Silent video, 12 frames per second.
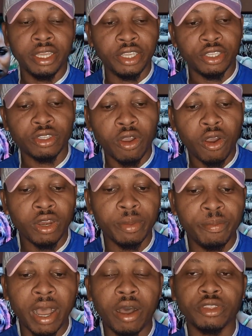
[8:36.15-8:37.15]
is all
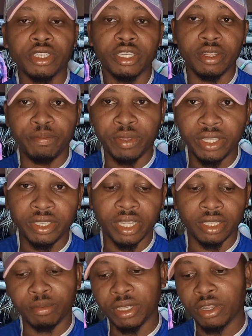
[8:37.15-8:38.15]
about the
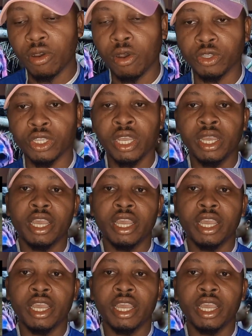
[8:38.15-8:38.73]
business because